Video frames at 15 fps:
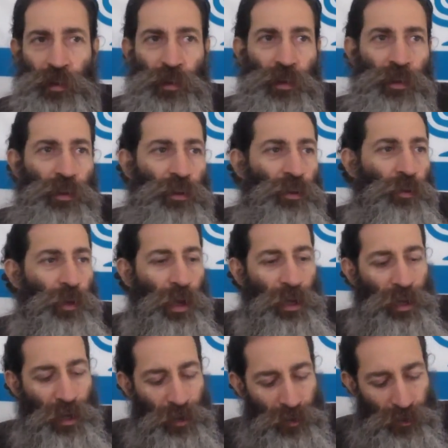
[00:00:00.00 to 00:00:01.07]
You know, when I
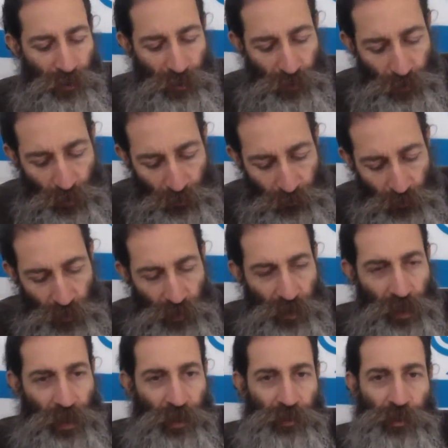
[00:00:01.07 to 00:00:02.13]
got uh, my first
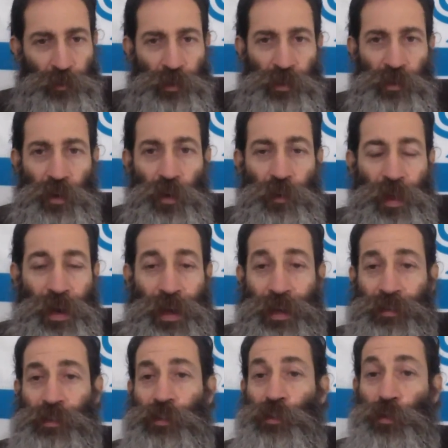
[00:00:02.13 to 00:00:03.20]
house, somebody said, "Oh, that
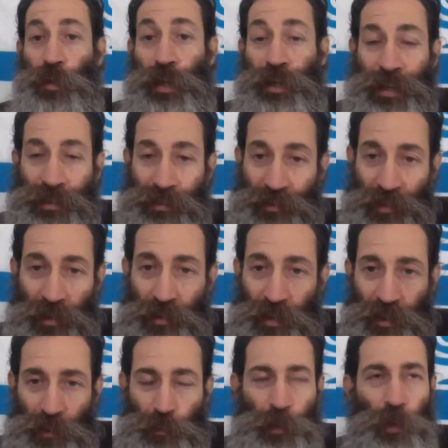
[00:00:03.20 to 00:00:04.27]
house is great. It has southern
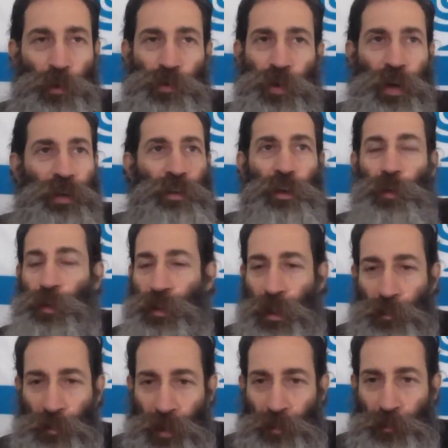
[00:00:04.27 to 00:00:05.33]
exposure." I didn't know what they
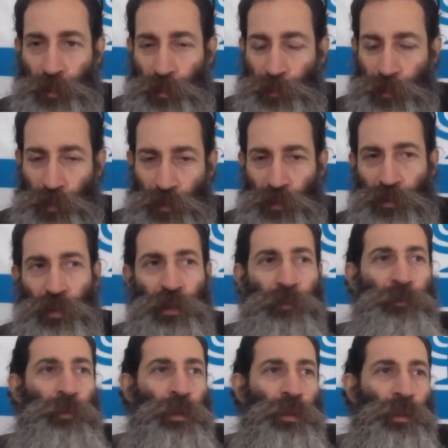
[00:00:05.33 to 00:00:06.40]
meant, but apparently,
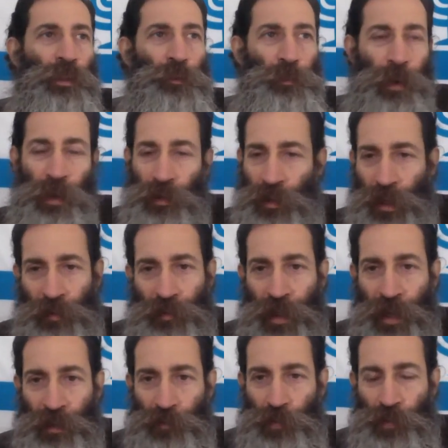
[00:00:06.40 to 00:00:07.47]
it's better to have a
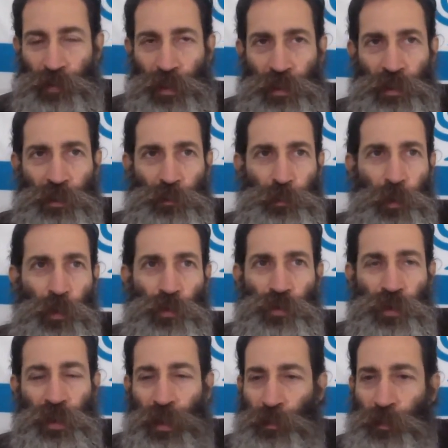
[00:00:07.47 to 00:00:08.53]
house with southern exposure.
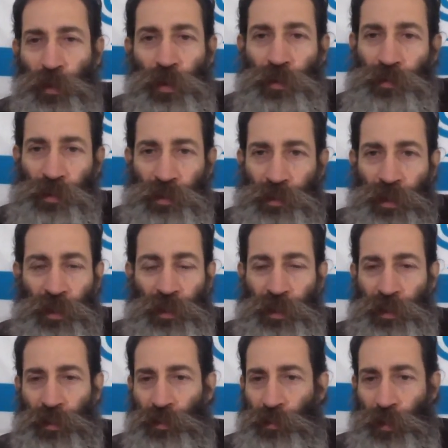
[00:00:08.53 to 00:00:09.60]
You get more of the
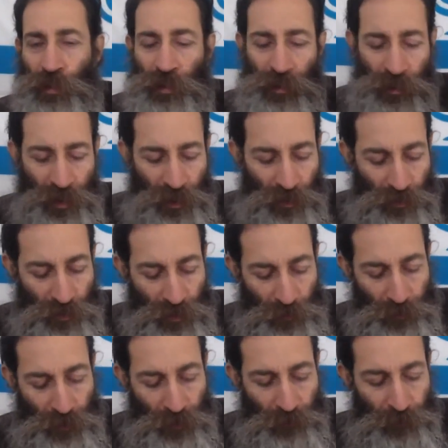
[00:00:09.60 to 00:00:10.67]
sunlight throughout the day, or
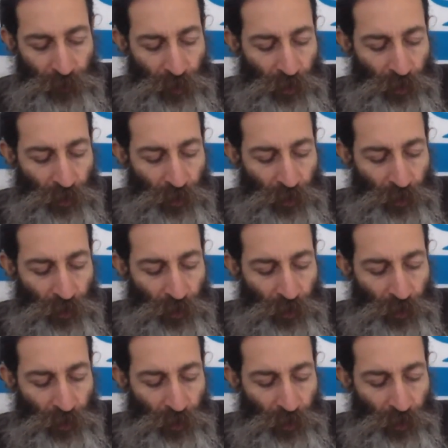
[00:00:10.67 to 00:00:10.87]
something.